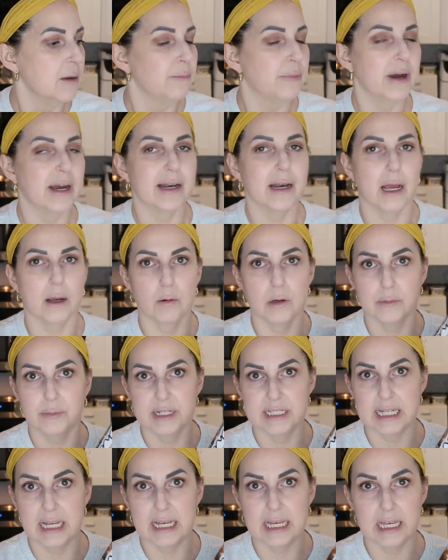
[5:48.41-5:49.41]
But I will
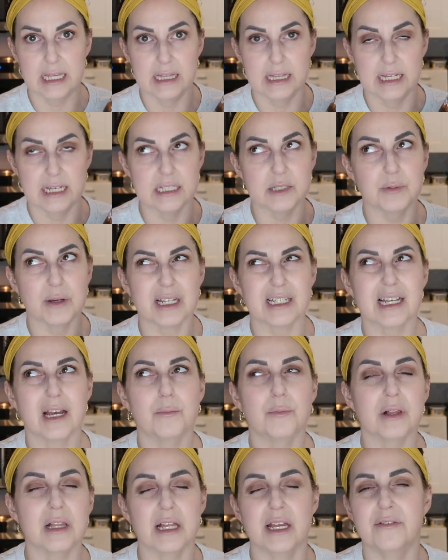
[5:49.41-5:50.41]
be taking this because
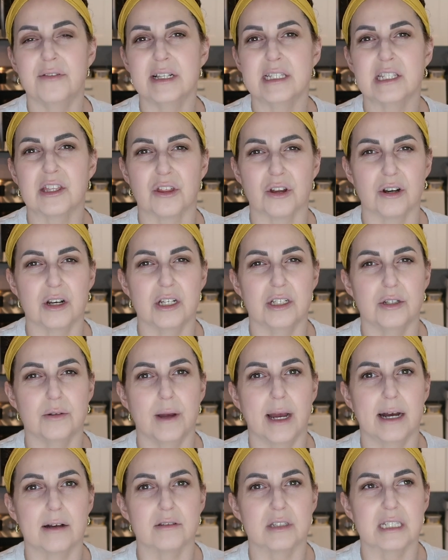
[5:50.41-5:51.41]
I believe it's
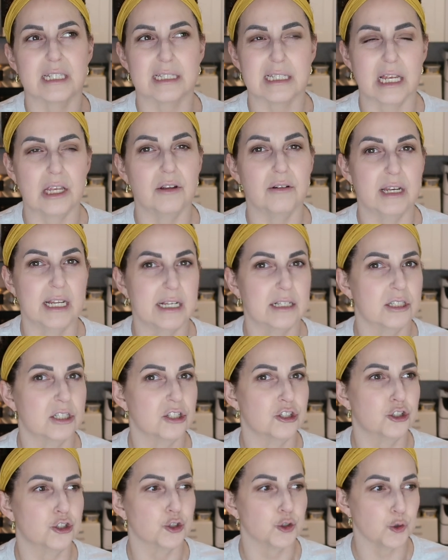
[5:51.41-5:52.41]
32 ounces that you need
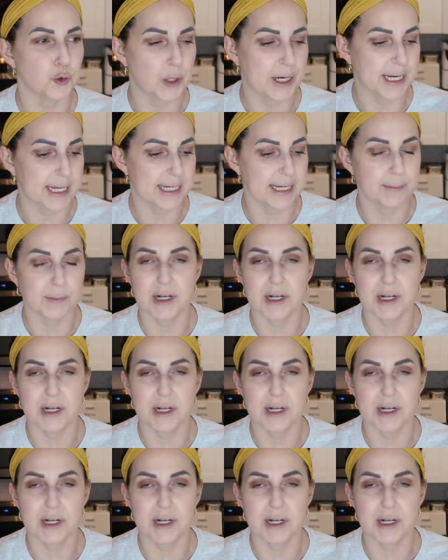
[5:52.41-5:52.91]
to drink.